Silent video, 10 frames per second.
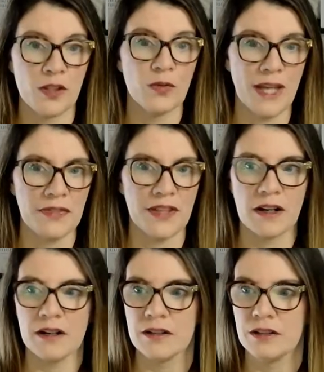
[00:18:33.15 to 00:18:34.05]
you get
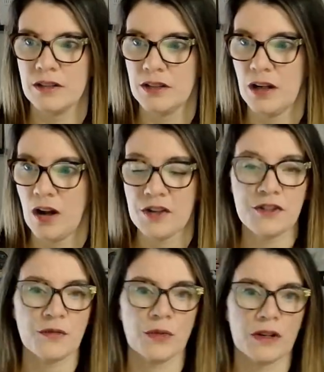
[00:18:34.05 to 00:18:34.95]
there:
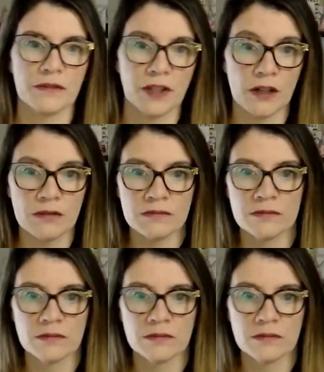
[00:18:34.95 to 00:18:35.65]
audit your workflow.